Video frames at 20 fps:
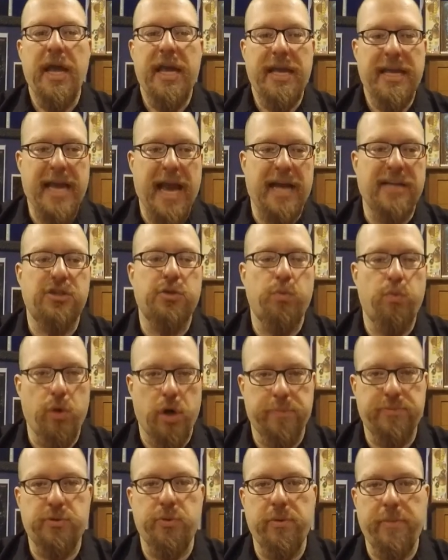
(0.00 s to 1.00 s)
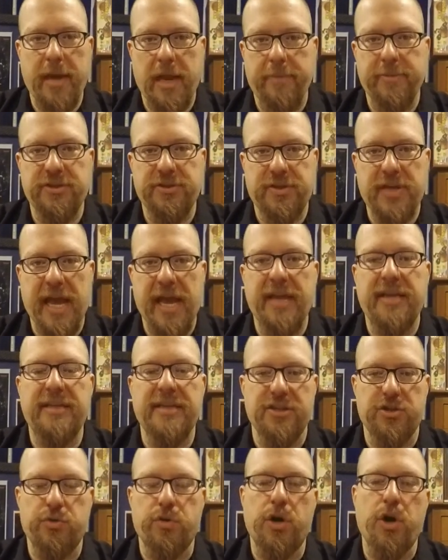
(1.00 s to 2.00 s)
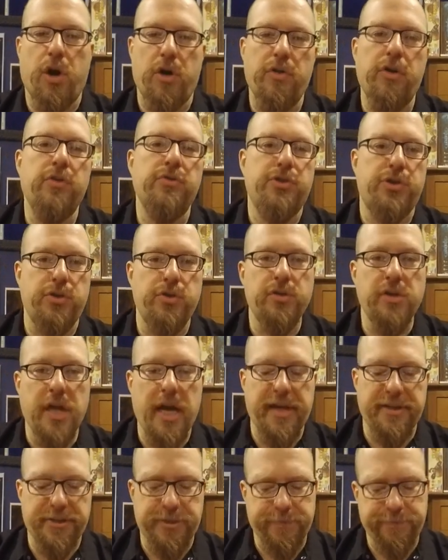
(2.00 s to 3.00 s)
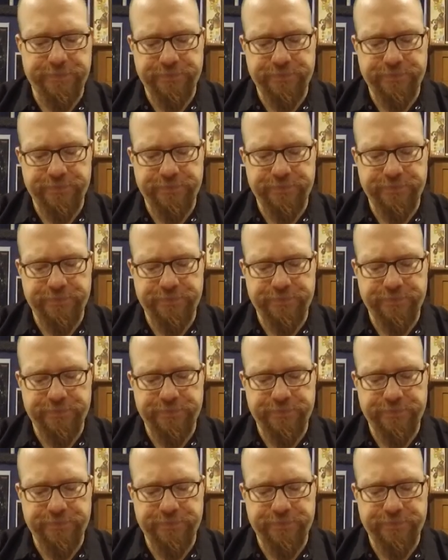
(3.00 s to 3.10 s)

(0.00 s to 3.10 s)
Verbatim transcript: yes whoops we made a mistake disregard those two lists